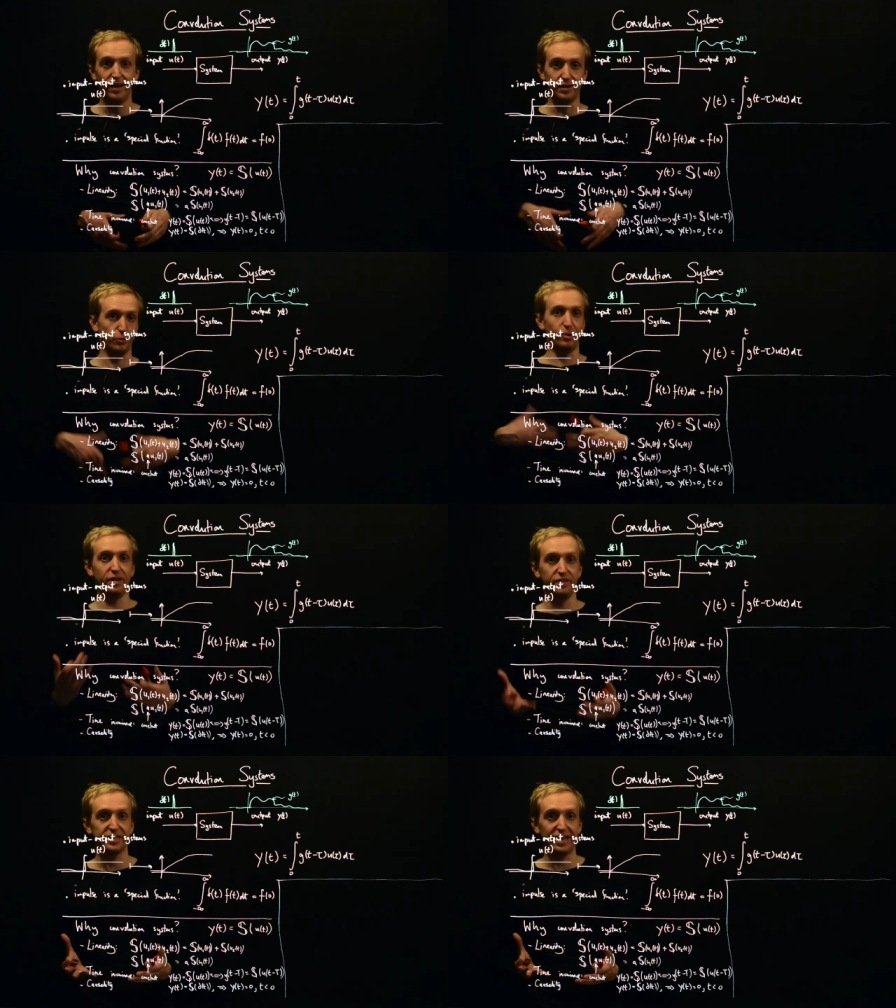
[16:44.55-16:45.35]
And so by
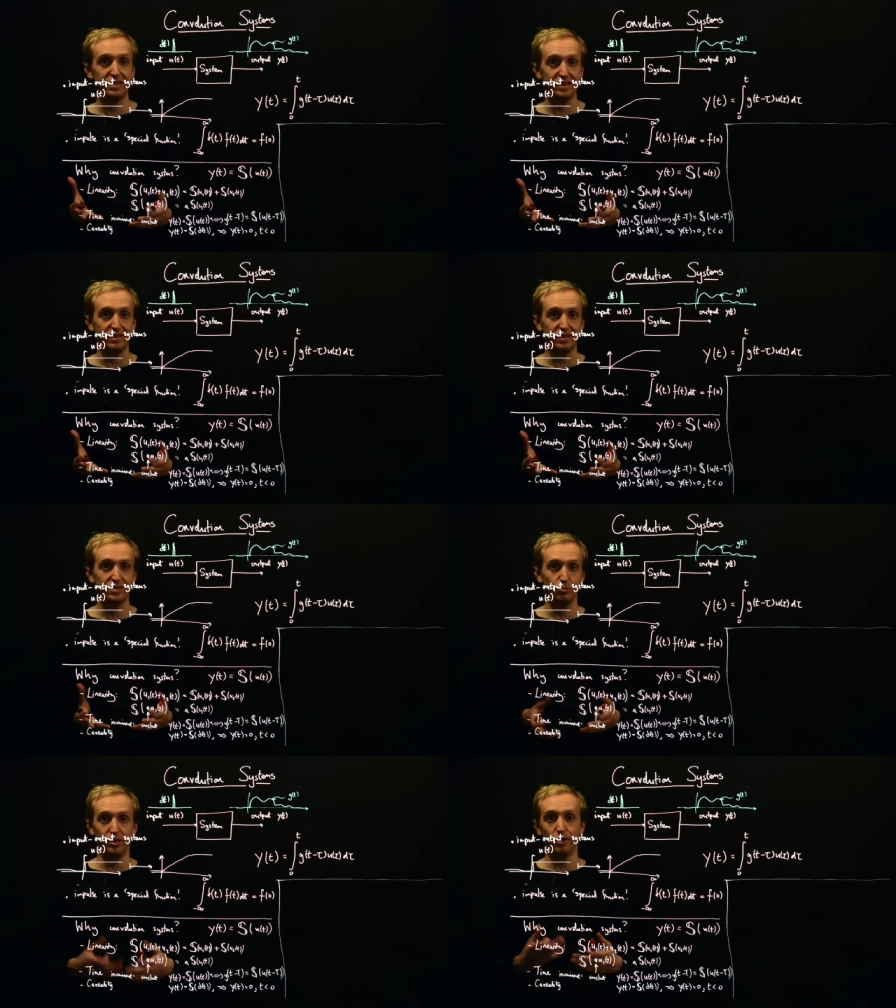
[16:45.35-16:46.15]
understanding
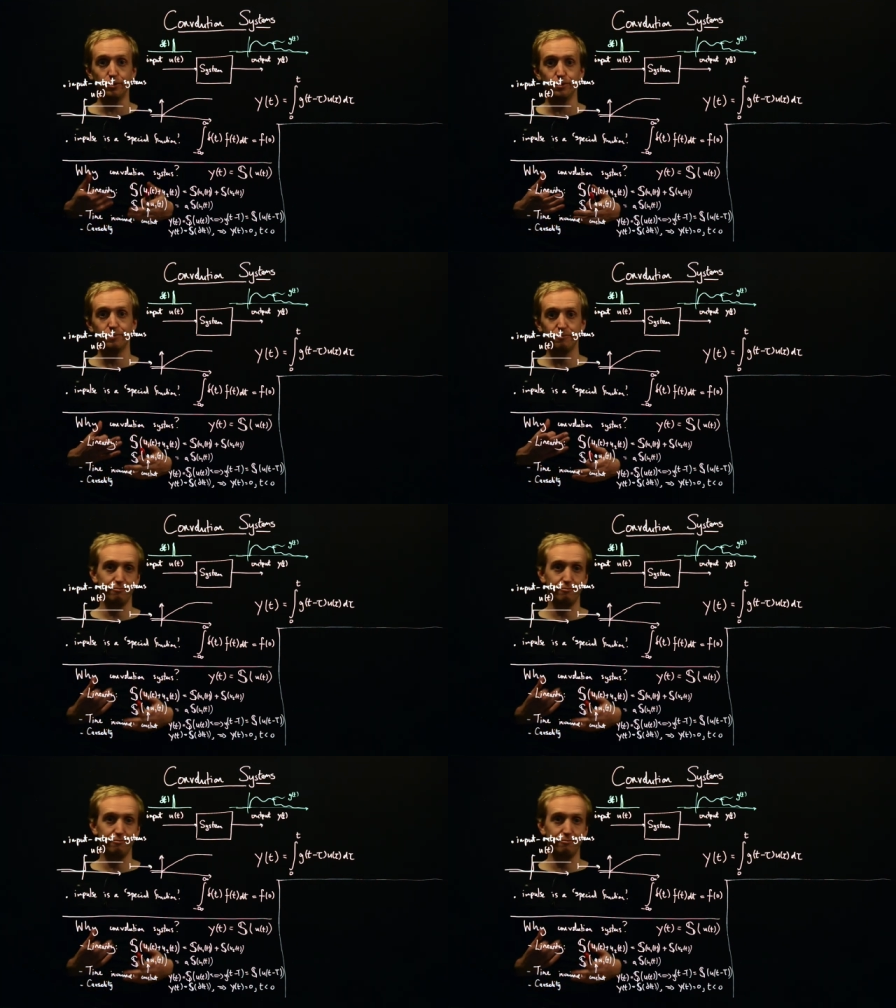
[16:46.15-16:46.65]
this, we know